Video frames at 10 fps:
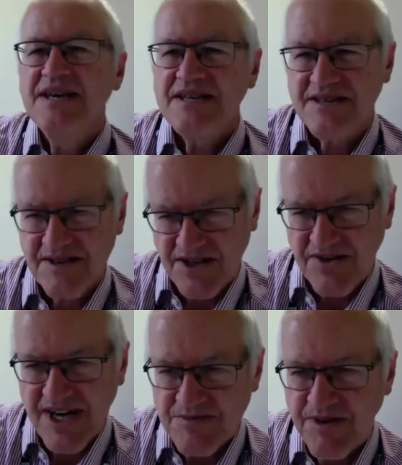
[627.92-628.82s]
to the
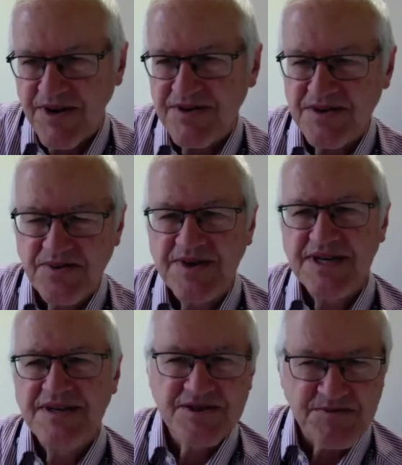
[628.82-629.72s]
correct point
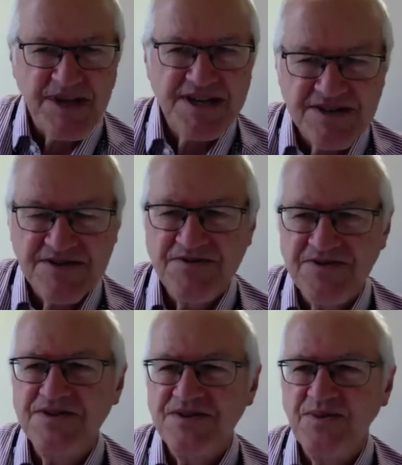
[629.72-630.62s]
where there is plenty of
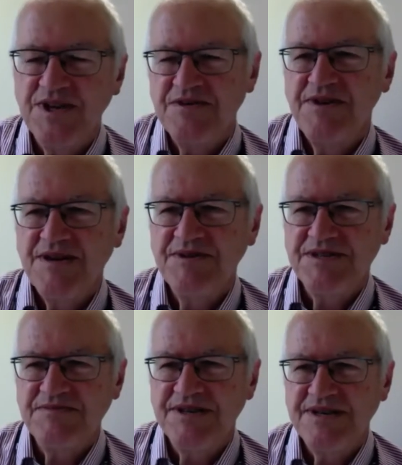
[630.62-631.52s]
food when the babies
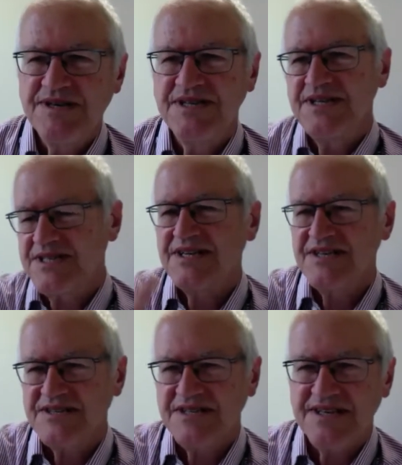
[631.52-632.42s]
emerge, etc.,
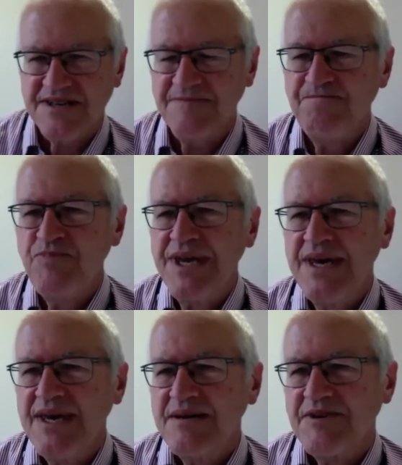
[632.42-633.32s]
etc.
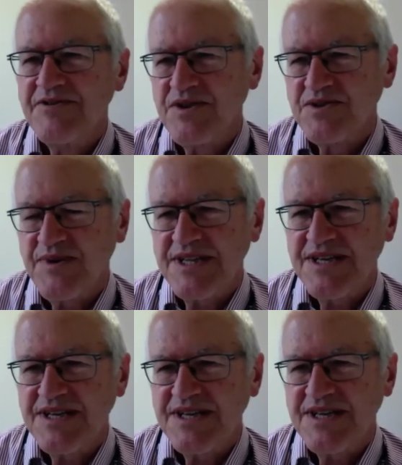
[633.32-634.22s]
But of course, when
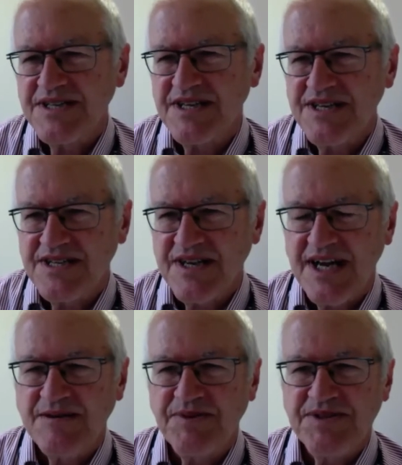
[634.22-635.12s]
the extinction
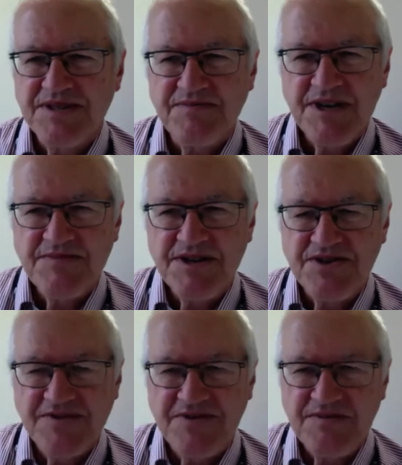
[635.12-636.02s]
happens, it may be
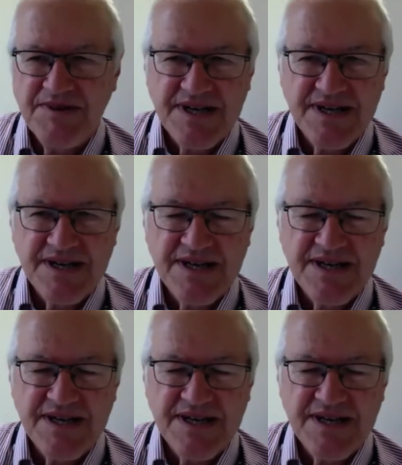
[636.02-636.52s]
driven by,